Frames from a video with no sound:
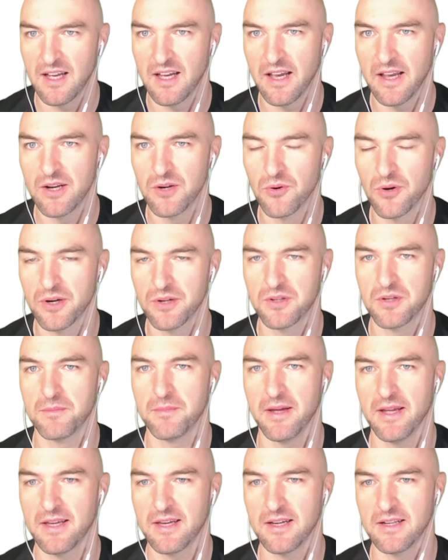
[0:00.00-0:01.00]
In order to
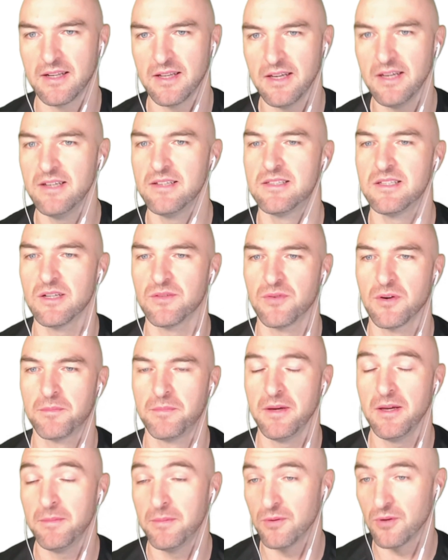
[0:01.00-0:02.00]
make it easier for
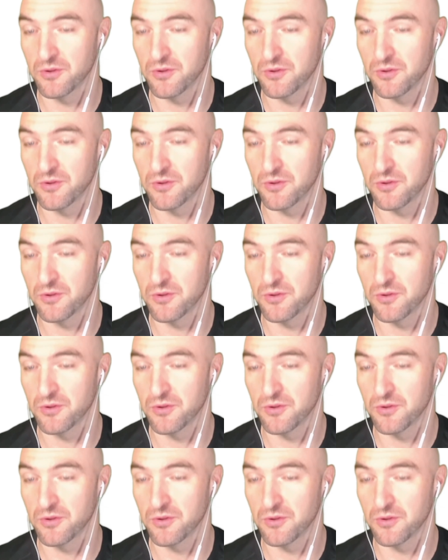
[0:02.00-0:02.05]
people,